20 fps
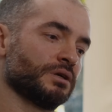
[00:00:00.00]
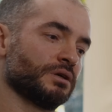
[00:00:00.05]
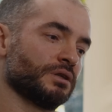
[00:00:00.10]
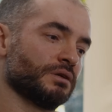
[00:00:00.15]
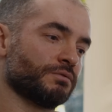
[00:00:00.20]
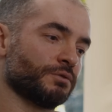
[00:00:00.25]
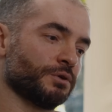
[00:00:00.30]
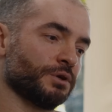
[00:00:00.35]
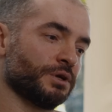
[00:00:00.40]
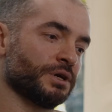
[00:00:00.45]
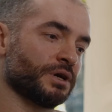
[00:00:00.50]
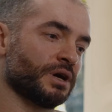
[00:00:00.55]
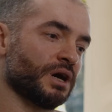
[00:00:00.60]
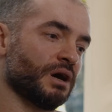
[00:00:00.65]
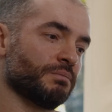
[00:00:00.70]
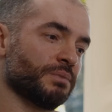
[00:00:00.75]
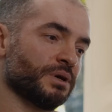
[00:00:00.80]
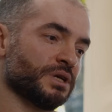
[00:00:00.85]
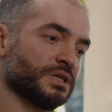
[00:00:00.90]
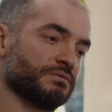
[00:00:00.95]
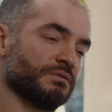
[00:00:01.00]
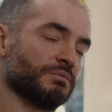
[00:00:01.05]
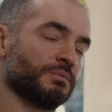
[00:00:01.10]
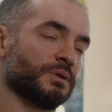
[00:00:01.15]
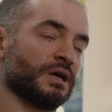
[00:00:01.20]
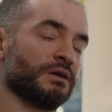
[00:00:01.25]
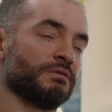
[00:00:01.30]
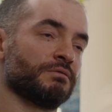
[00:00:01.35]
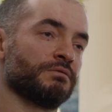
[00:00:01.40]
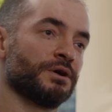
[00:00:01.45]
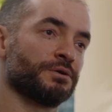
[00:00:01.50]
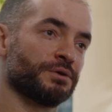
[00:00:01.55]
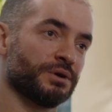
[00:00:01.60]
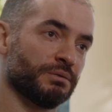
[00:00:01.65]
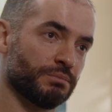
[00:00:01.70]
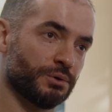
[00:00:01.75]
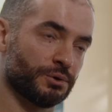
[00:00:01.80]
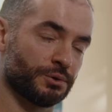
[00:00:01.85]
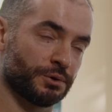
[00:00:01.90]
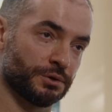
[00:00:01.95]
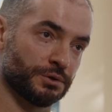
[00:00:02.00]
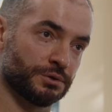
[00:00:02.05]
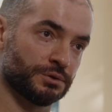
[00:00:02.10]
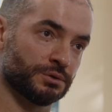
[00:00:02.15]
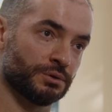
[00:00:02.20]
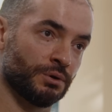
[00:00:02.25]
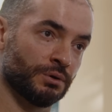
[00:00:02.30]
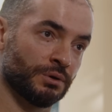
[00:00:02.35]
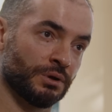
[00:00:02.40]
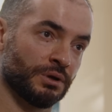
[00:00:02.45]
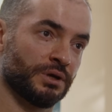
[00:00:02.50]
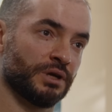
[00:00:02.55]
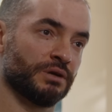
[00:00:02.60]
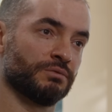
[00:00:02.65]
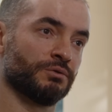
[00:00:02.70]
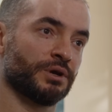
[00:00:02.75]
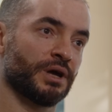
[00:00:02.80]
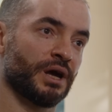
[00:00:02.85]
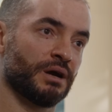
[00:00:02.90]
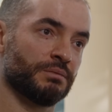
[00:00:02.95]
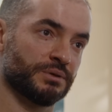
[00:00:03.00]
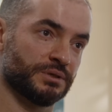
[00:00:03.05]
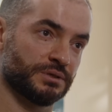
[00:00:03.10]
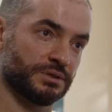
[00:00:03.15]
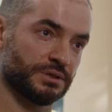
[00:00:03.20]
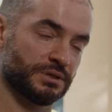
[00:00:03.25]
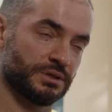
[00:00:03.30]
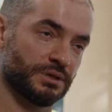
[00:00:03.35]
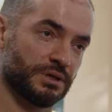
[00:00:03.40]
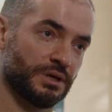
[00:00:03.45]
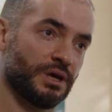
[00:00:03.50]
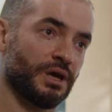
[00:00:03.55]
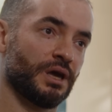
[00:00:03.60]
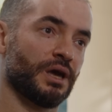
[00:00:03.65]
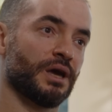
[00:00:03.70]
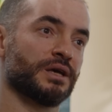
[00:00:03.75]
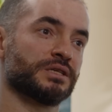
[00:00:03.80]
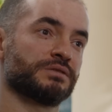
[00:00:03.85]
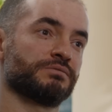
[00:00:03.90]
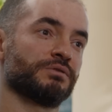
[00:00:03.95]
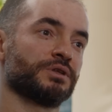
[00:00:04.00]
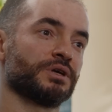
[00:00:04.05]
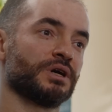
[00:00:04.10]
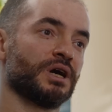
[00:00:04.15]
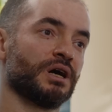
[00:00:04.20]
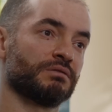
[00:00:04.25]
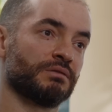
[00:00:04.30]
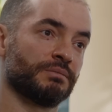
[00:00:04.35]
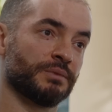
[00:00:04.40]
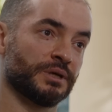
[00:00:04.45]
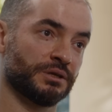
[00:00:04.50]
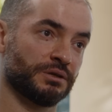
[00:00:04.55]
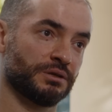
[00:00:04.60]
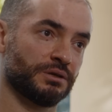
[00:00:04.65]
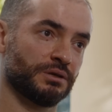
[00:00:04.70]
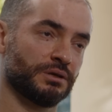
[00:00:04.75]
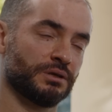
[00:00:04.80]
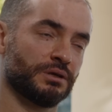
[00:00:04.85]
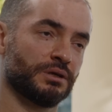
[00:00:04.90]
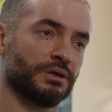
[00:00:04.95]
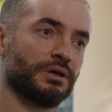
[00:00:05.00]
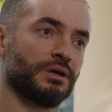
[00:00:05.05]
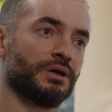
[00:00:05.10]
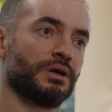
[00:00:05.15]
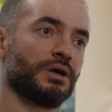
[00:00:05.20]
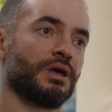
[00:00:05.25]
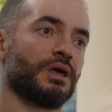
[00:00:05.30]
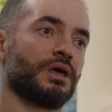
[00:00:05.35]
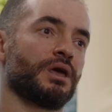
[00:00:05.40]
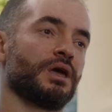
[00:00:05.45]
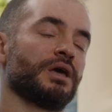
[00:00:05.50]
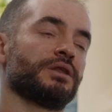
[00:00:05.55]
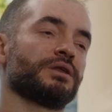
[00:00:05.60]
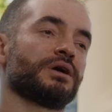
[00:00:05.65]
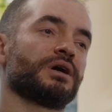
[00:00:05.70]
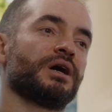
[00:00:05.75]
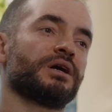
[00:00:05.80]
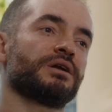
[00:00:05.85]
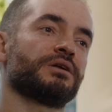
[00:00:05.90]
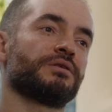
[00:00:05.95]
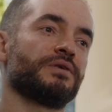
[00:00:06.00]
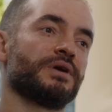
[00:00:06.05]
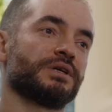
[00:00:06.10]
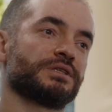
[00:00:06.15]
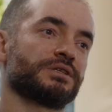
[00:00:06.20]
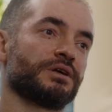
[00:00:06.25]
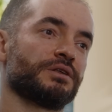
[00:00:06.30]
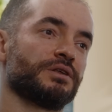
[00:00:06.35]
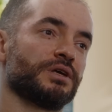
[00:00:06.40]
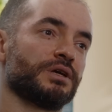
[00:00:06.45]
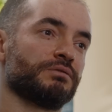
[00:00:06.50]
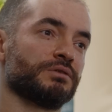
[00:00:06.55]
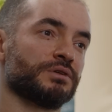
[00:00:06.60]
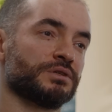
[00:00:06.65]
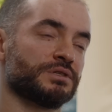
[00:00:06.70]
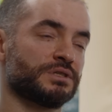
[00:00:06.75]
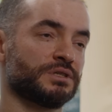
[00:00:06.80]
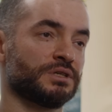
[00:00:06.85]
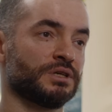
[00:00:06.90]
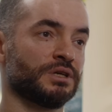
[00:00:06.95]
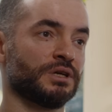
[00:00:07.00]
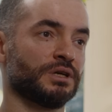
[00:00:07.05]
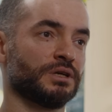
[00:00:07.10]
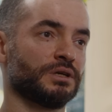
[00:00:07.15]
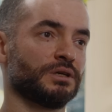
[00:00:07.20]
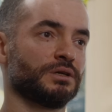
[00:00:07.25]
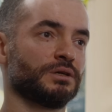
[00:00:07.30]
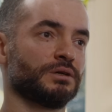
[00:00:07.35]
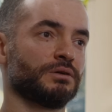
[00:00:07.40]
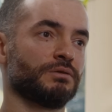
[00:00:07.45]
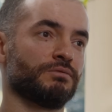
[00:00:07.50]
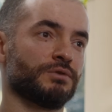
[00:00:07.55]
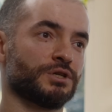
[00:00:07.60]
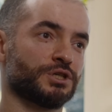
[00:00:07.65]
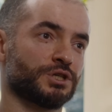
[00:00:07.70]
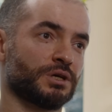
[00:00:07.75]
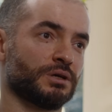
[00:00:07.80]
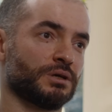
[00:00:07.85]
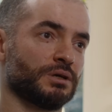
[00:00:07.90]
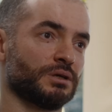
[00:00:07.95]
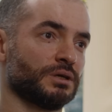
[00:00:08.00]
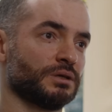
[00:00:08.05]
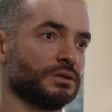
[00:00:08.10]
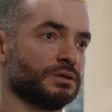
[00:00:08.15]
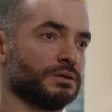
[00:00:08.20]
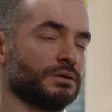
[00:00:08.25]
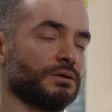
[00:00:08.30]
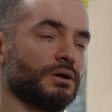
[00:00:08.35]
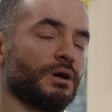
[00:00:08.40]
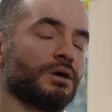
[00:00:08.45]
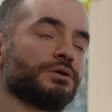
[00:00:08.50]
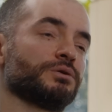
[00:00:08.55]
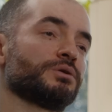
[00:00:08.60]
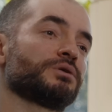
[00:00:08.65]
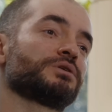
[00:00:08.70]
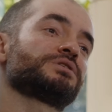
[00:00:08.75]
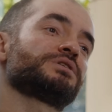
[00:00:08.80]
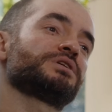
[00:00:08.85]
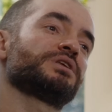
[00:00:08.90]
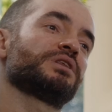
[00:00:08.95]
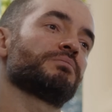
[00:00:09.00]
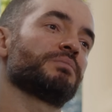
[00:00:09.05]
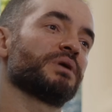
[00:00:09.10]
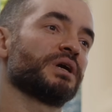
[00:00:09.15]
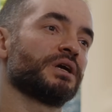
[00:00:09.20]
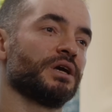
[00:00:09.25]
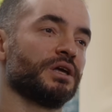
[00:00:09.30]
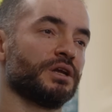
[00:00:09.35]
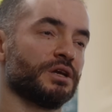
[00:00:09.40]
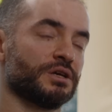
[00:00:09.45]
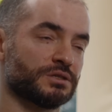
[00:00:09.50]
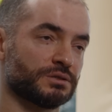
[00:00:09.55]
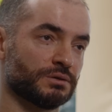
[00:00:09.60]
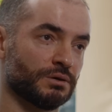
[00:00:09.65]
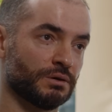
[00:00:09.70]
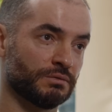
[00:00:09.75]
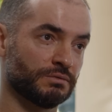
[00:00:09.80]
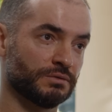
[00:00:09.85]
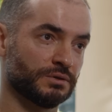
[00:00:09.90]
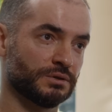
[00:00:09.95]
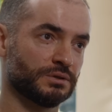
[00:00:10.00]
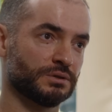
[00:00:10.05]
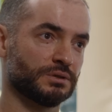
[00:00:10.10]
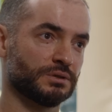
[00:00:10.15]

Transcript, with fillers: the frontier companies will play a very important role in what happens, as will the government. And the kind of things that I think we'll see, which you see the beginnings of